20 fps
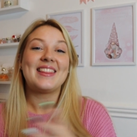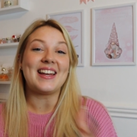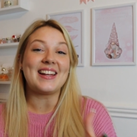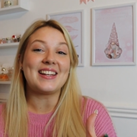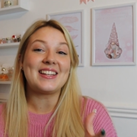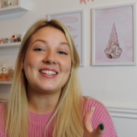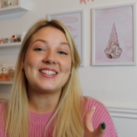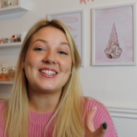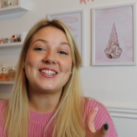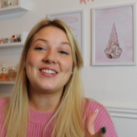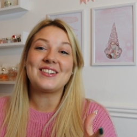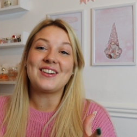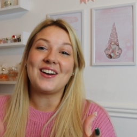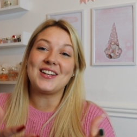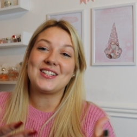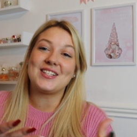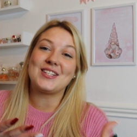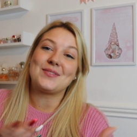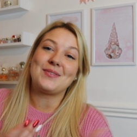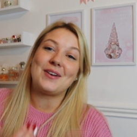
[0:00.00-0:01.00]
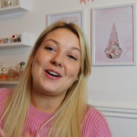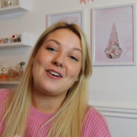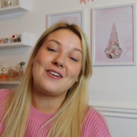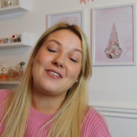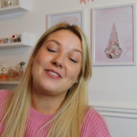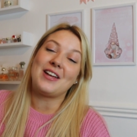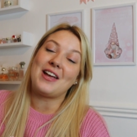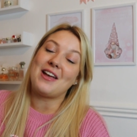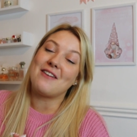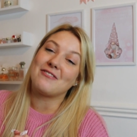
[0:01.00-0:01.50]
Thank you to you guys as
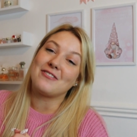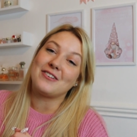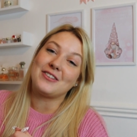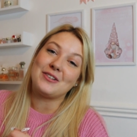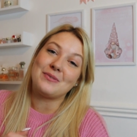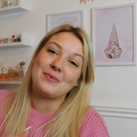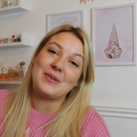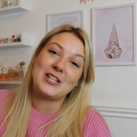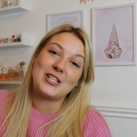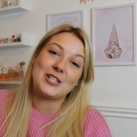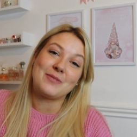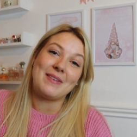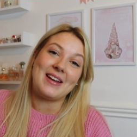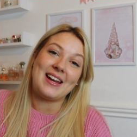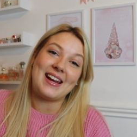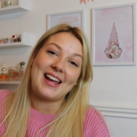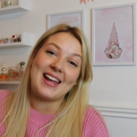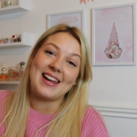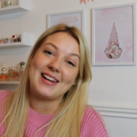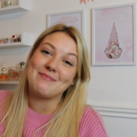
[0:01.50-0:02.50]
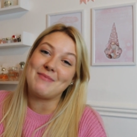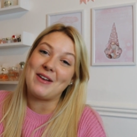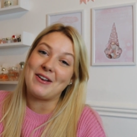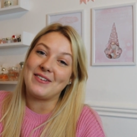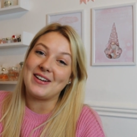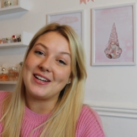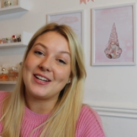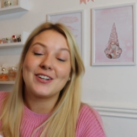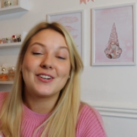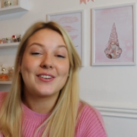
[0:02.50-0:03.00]
well, that everyone that wished me a
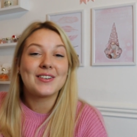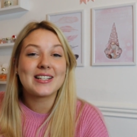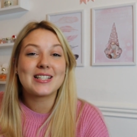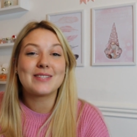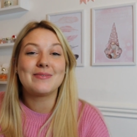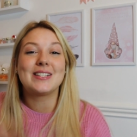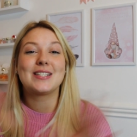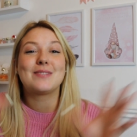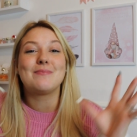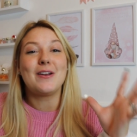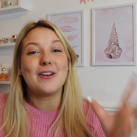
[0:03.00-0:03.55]
Merry Christmas.